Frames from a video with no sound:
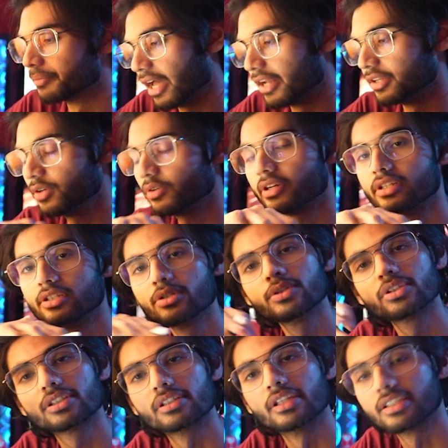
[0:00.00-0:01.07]
and you can
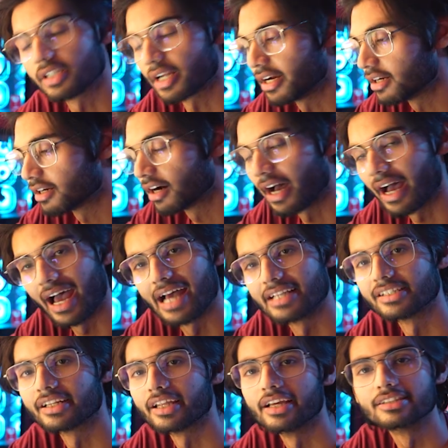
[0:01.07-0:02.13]
use this render as
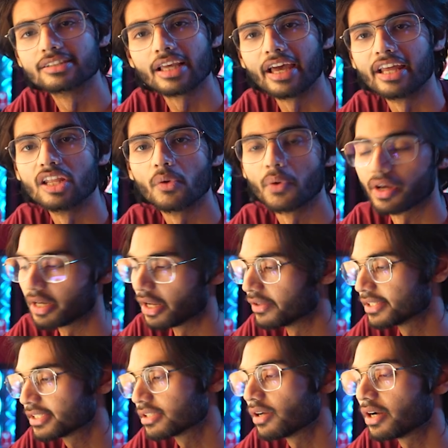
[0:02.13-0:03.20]
it is anywhere. Now
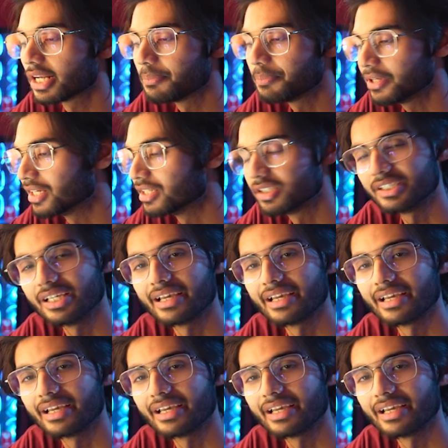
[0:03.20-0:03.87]
this is not in PNG.